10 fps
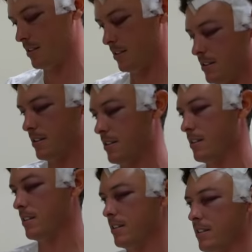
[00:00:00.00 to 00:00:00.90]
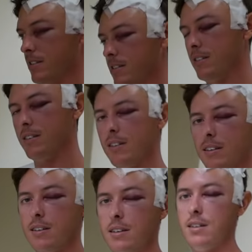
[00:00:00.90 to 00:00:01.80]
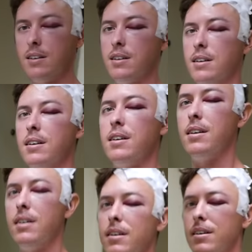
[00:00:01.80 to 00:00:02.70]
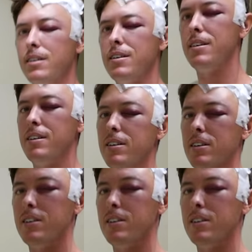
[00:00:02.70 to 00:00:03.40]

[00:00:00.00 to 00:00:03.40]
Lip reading: Now that you've accomplished brain surgery, what are you going to do next?